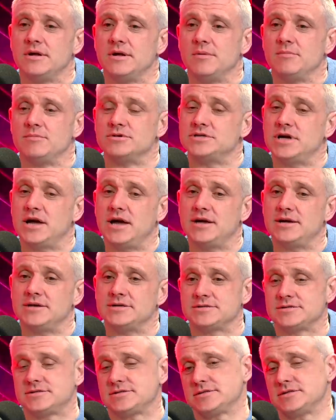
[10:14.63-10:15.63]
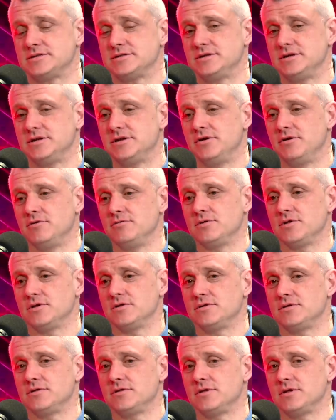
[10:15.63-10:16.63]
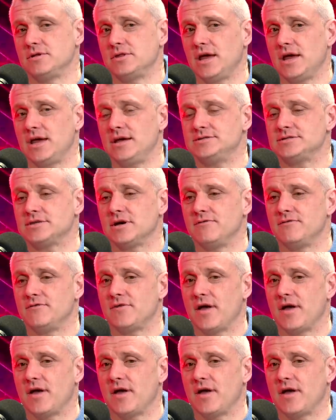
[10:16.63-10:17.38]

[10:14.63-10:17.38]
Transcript: but yeah, it's, you know, the days of,